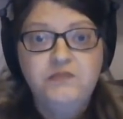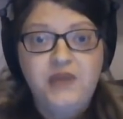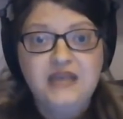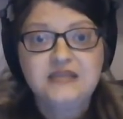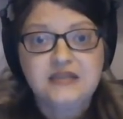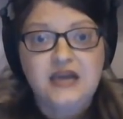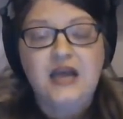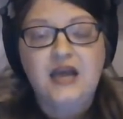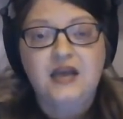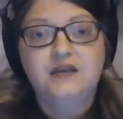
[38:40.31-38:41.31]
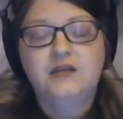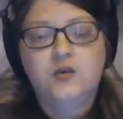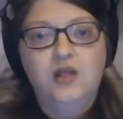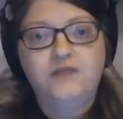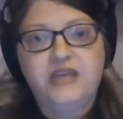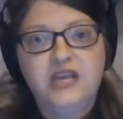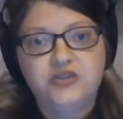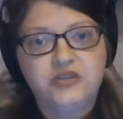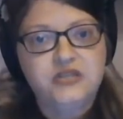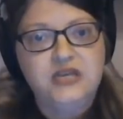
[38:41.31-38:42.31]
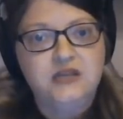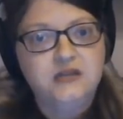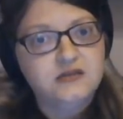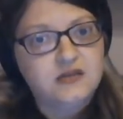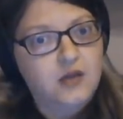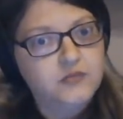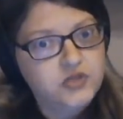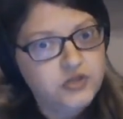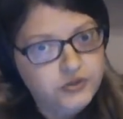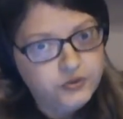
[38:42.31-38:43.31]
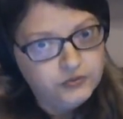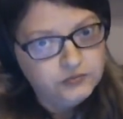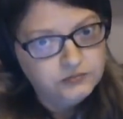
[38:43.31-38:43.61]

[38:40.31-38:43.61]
based on the qualifications in sub 2.